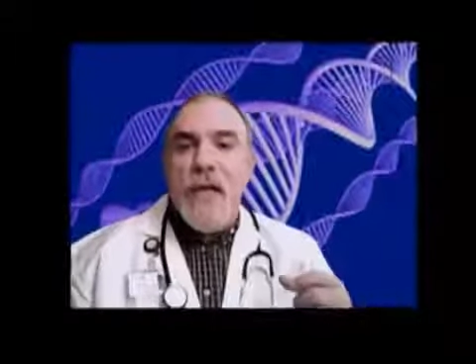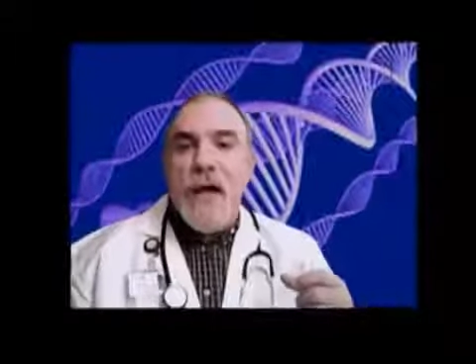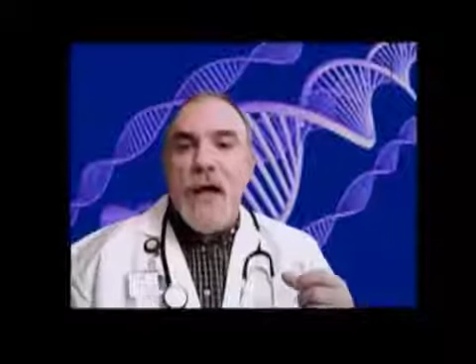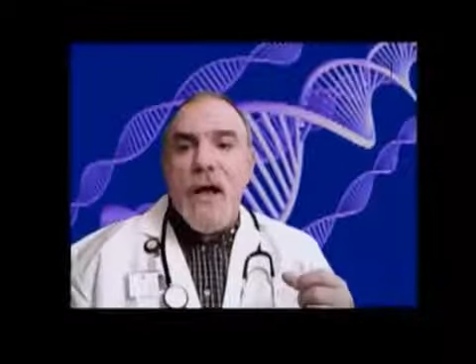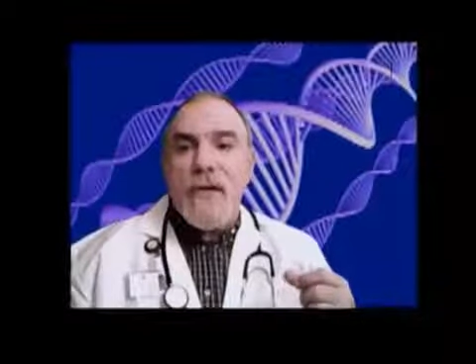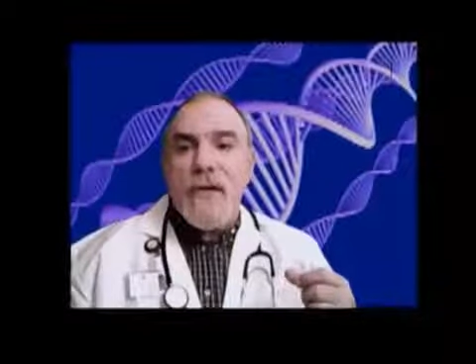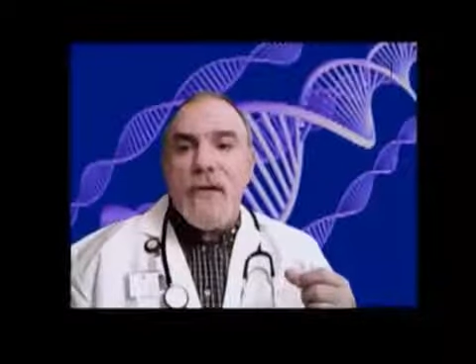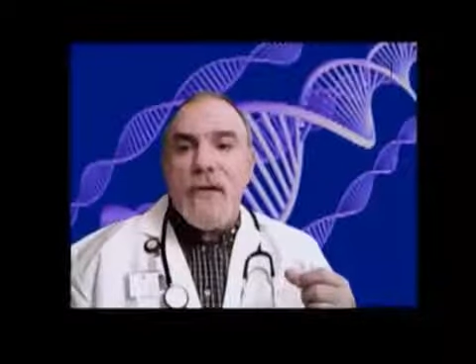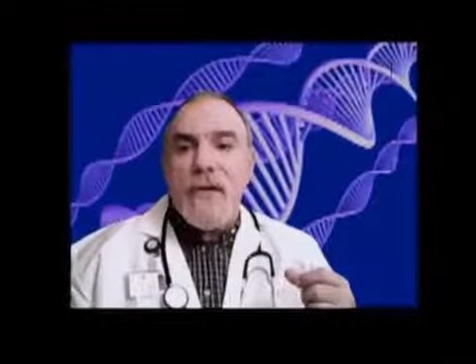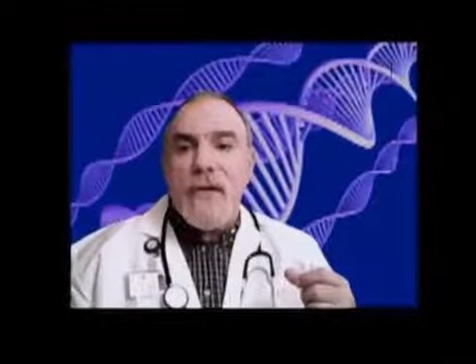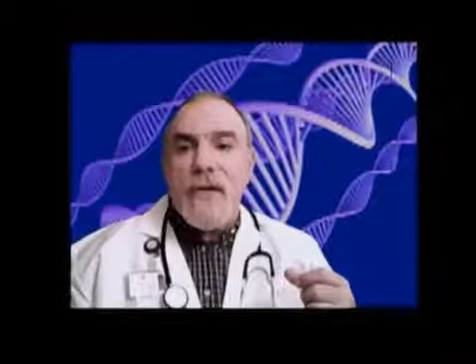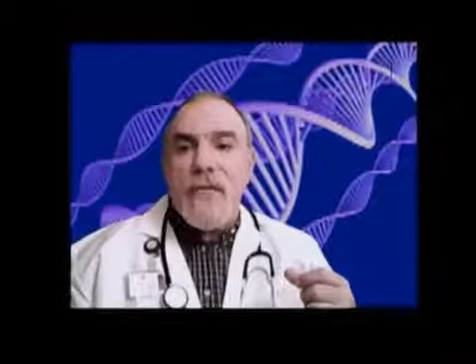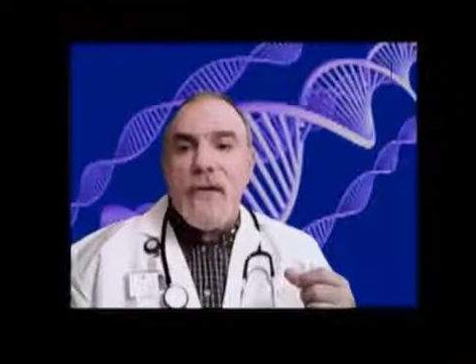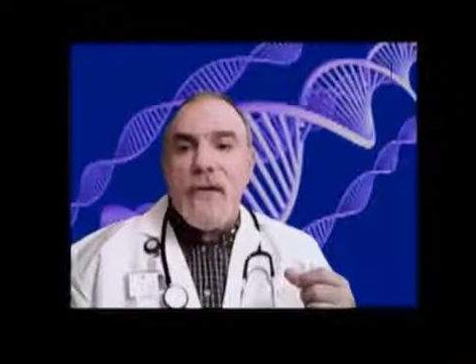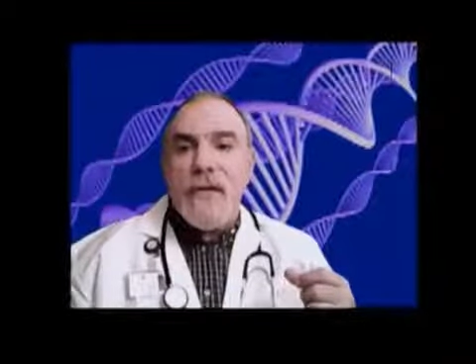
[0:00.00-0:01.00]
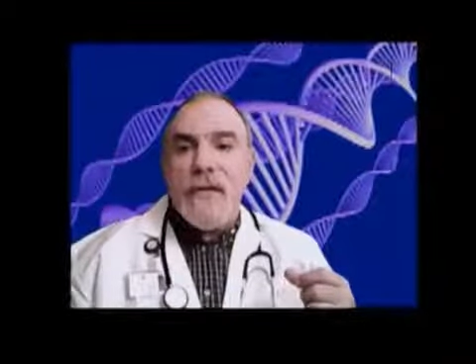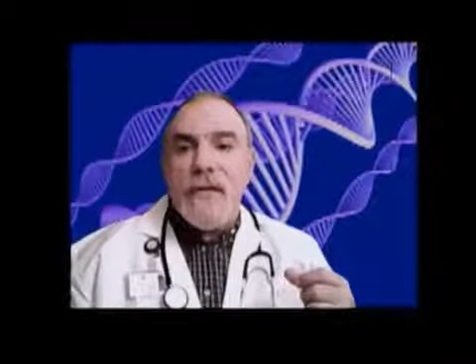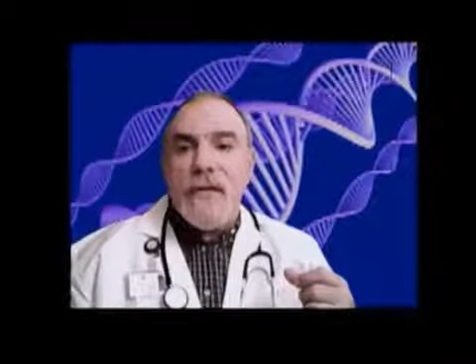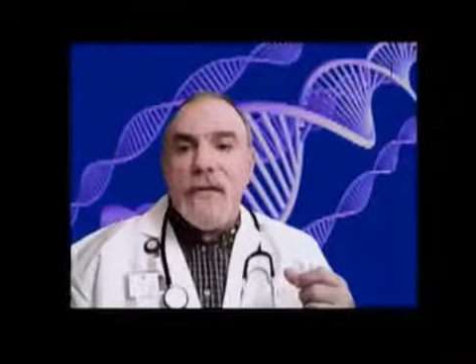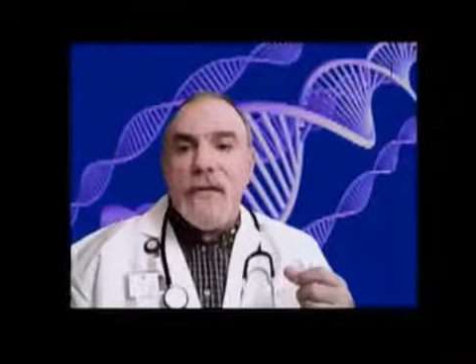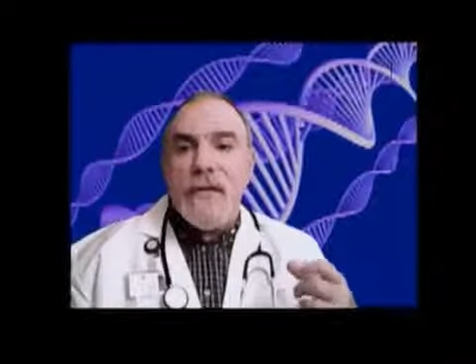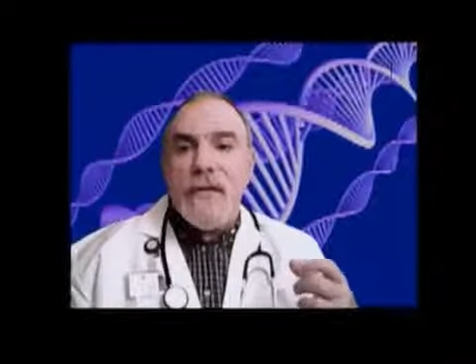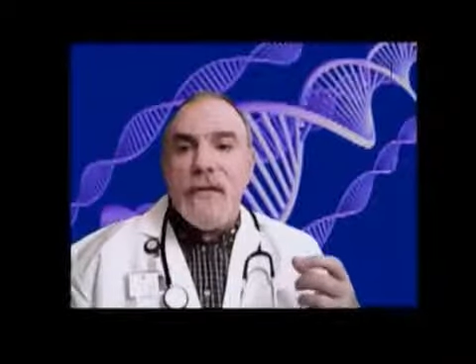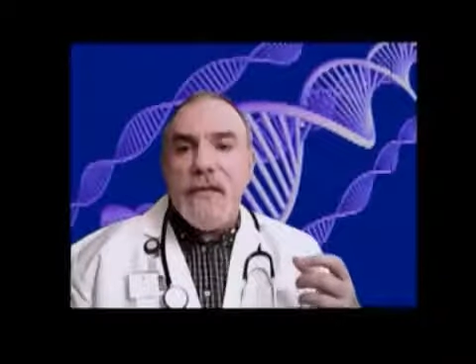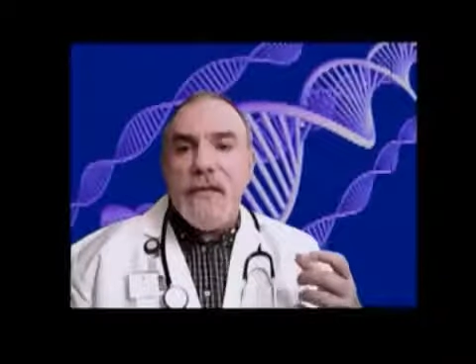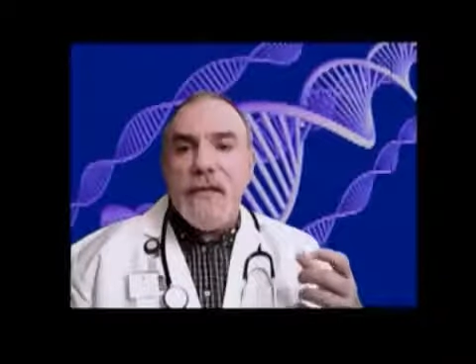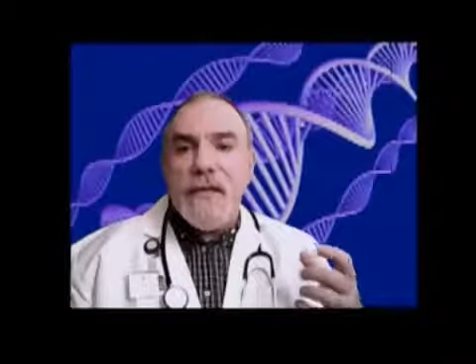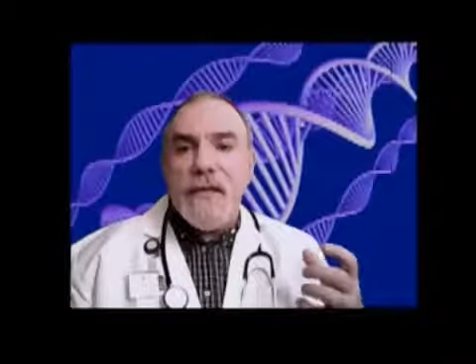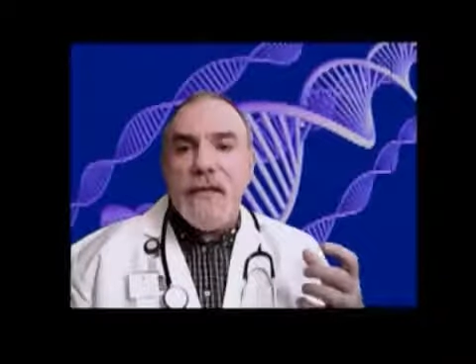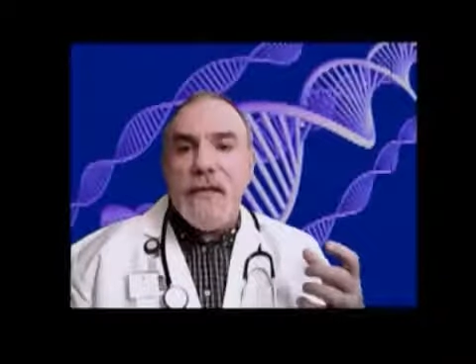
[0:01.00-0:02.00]

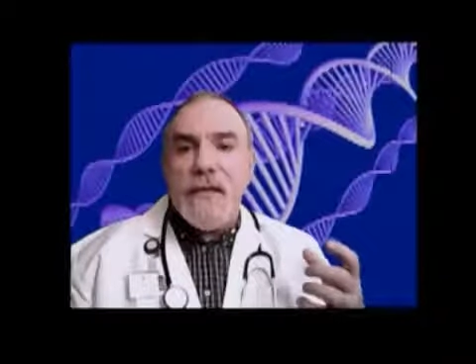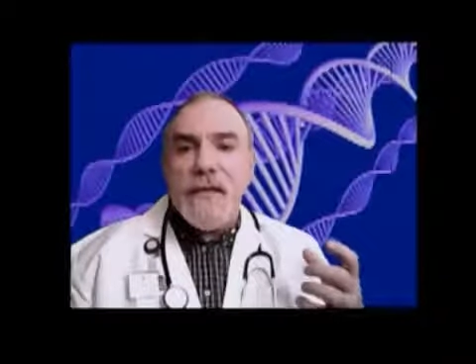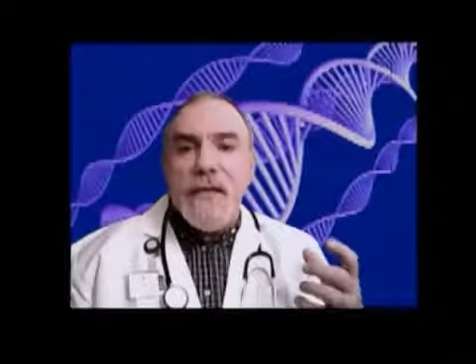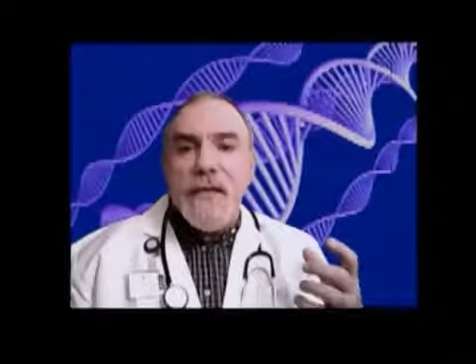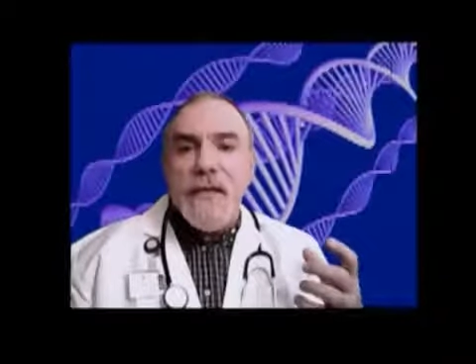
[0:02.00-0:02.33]
the